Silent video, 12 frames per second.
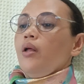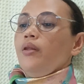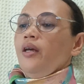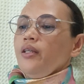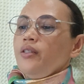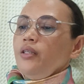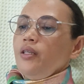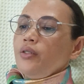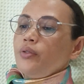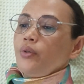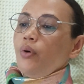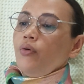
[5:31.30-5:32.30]
Next
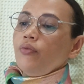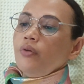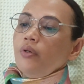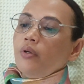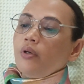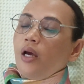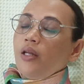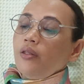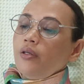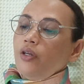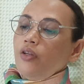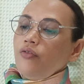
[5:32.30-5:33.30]
is over or
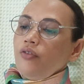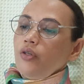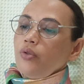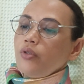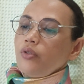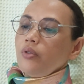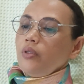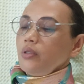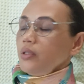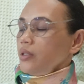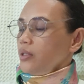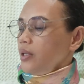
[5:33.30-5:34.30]
under infusion
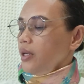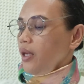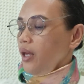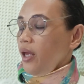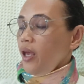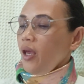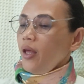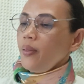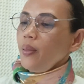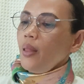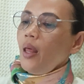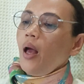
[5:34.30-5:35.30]

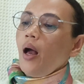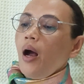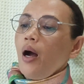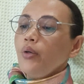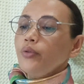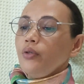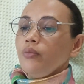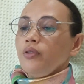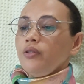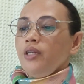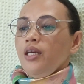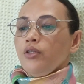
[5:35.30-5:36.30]
and out of
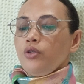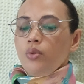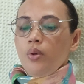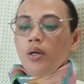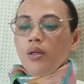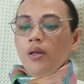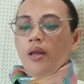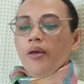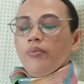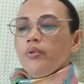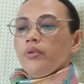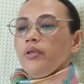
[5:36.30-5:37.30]
the date drug
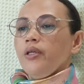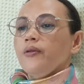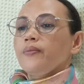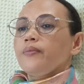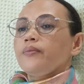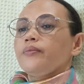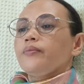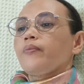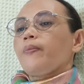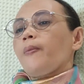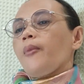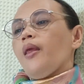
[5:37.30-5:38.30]
library.
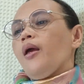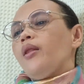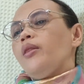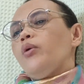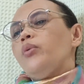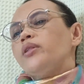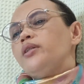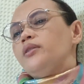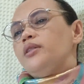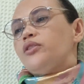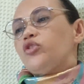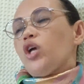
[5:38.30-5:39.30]
Now, what are
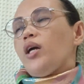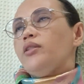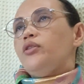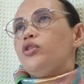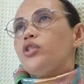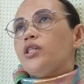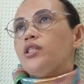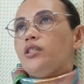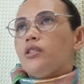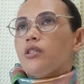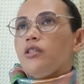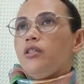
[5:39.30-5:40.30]
the
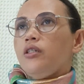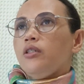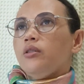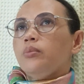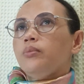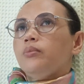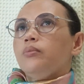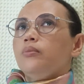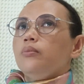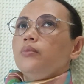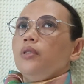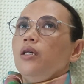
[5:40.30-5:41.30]
challenges of
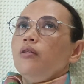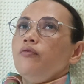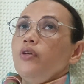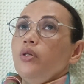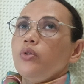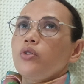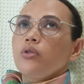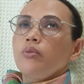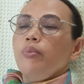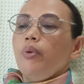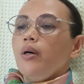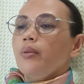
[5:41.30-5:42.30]

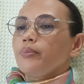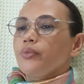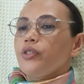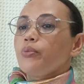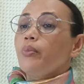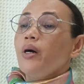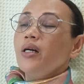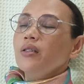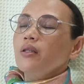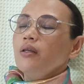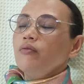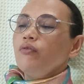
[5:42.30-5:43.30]
infusion pumps, smart
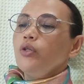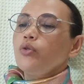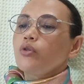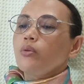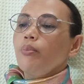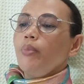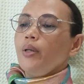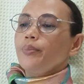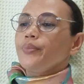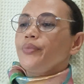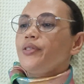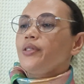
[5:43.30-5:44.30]
infusion
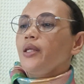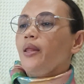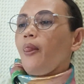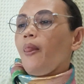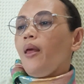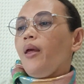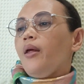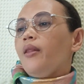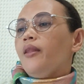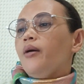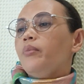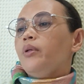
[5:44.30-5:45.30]
pumps?
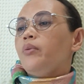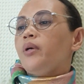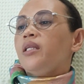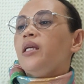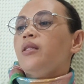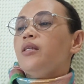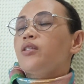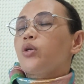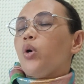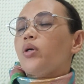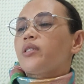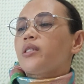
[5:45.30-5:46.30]
Number one, it is
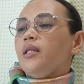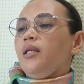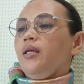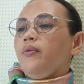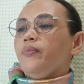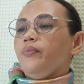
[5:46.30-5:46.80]
costly.